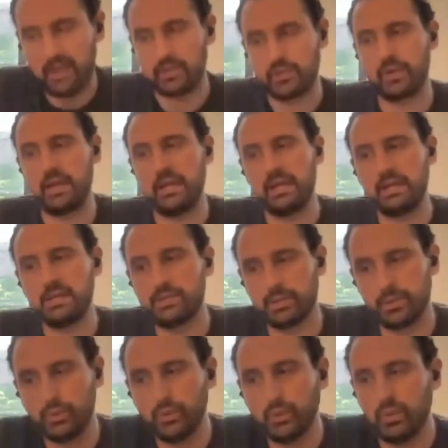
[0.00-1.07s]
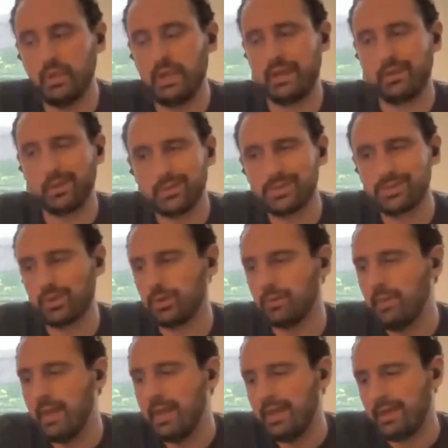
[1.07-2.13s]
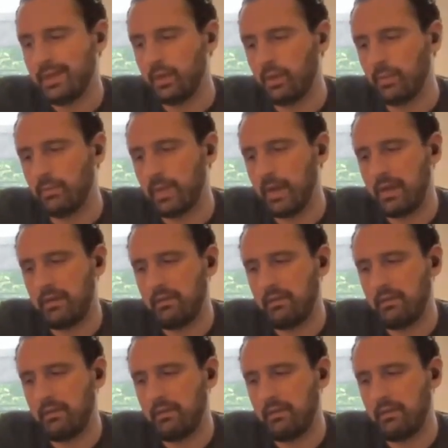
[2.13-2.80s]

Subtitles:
penetrating into the cool. And also, you know,